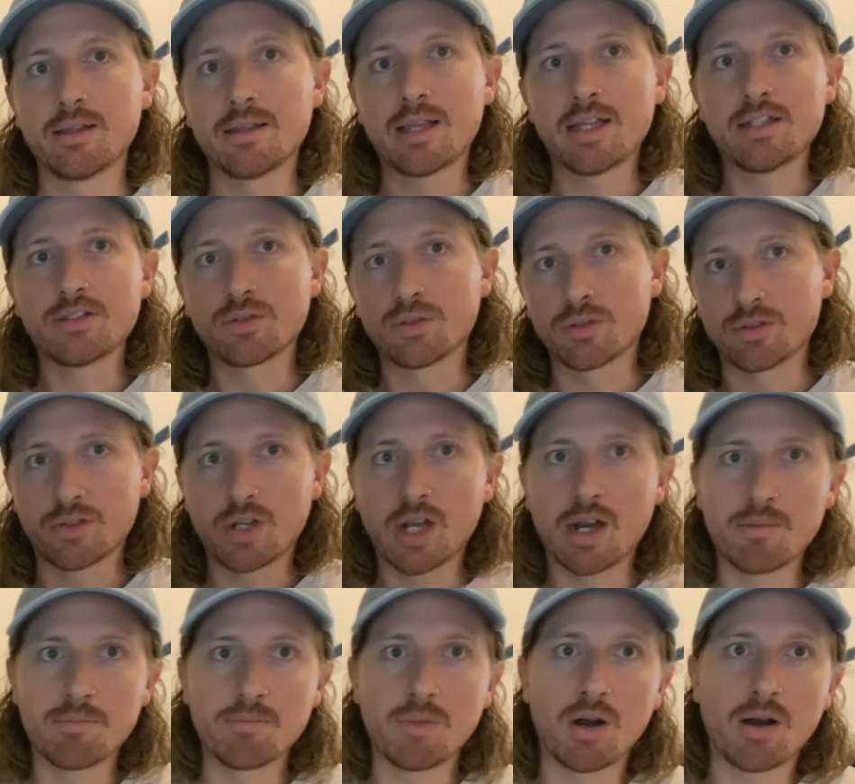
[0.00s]
they sort of
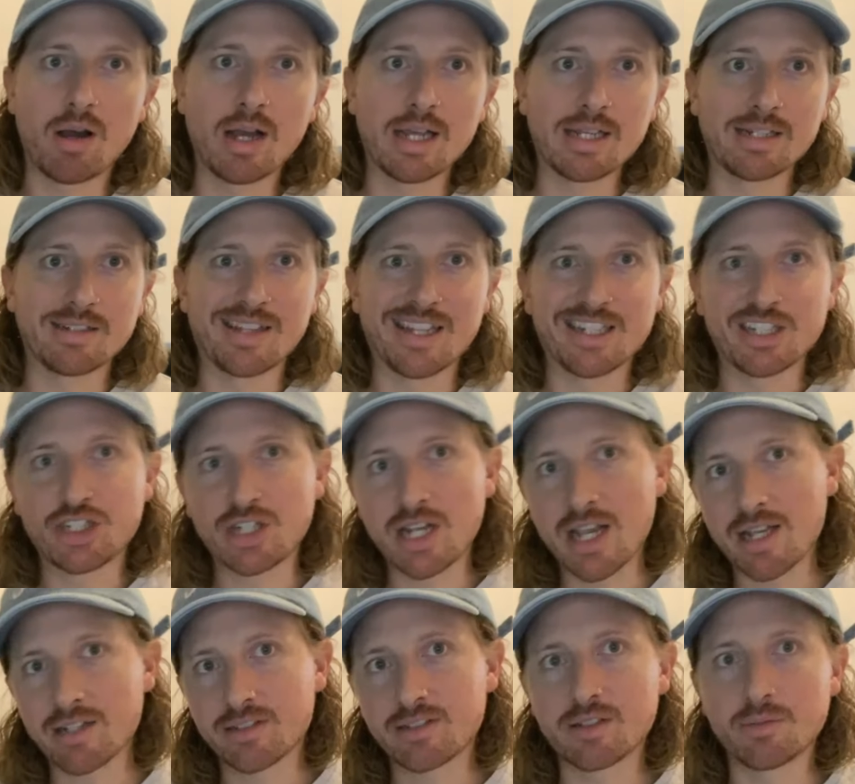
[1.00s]
come by and they
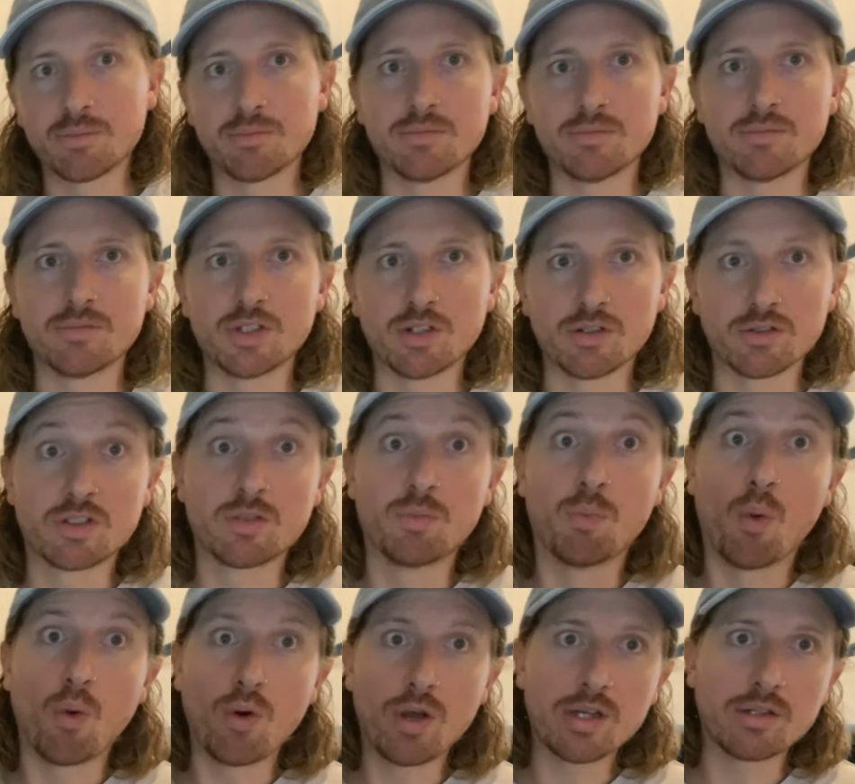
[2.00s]
share some,
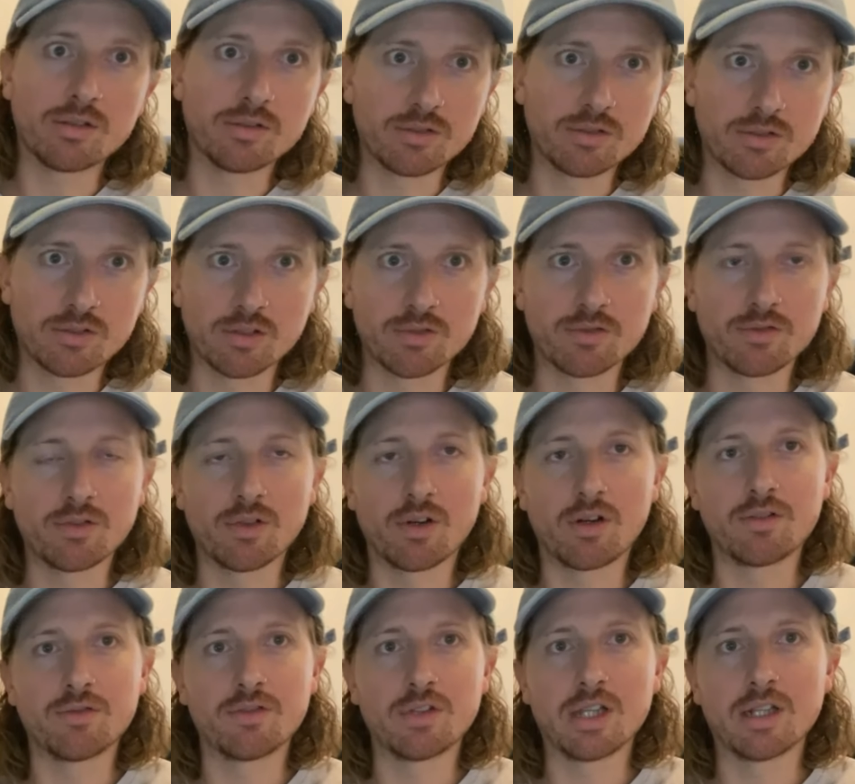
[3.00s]
spoils
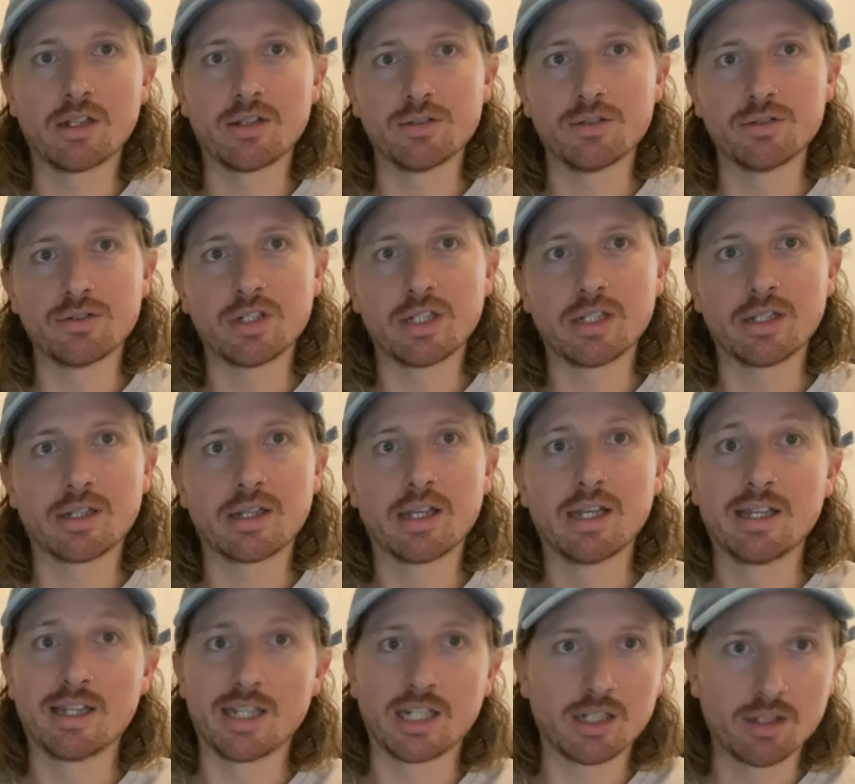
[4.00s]
of their looting,
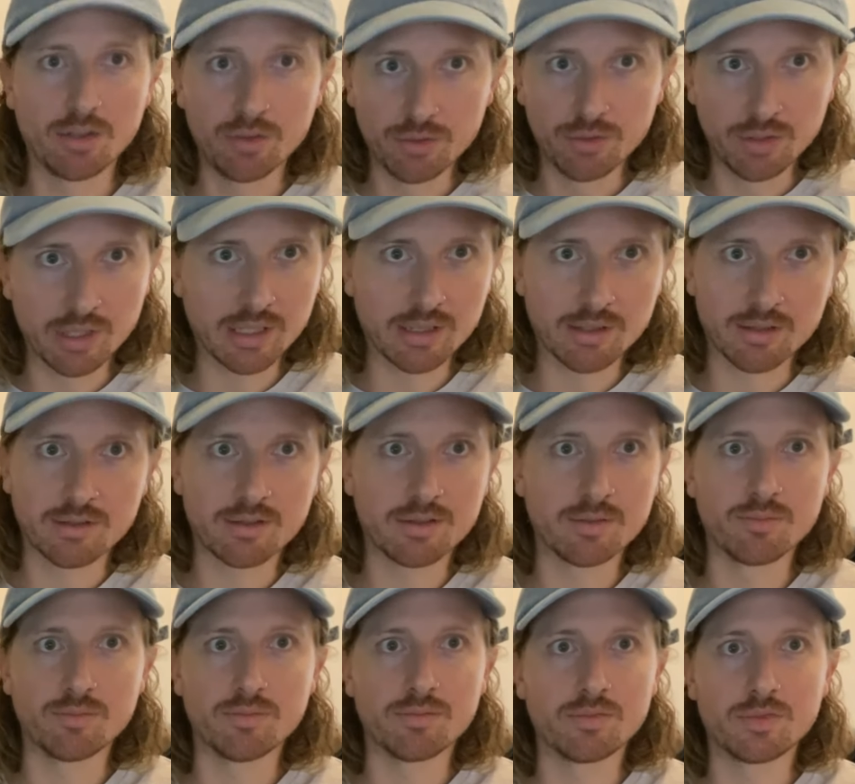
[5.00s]
including
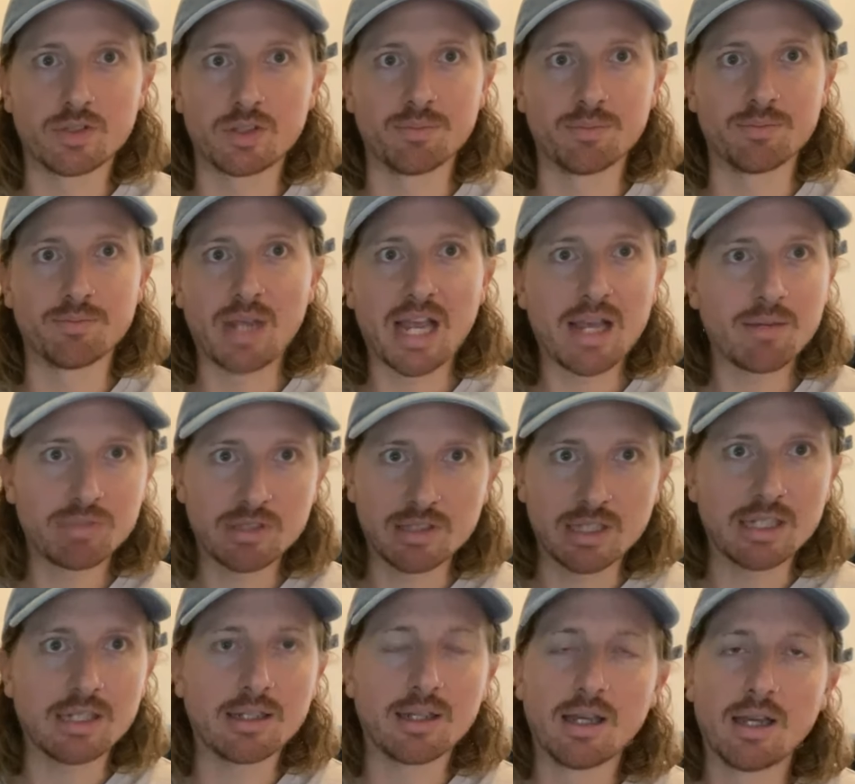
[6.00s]
some
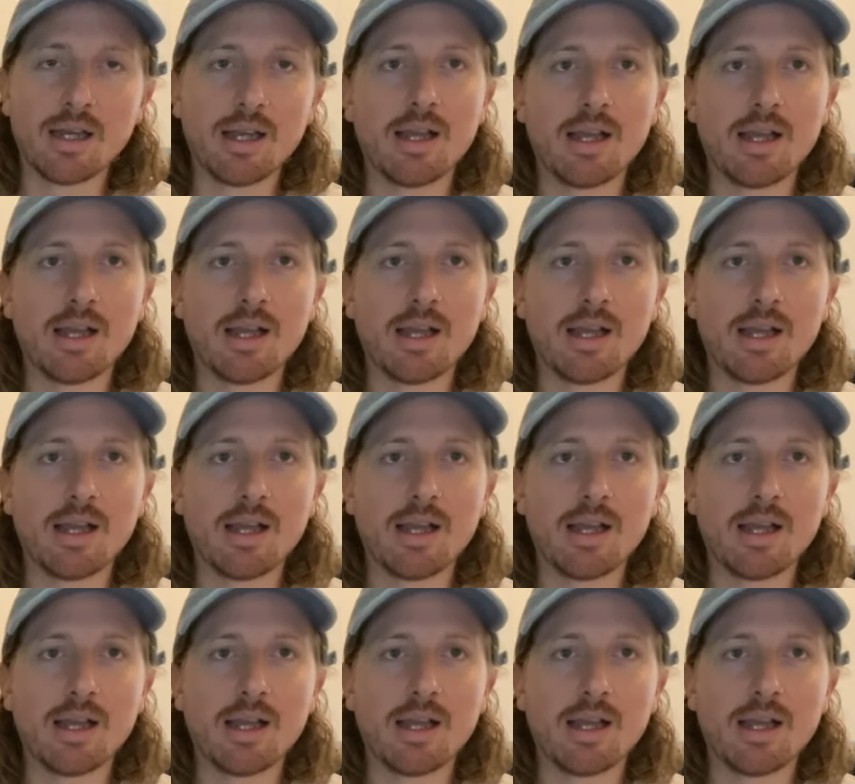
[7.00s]
Pepsi.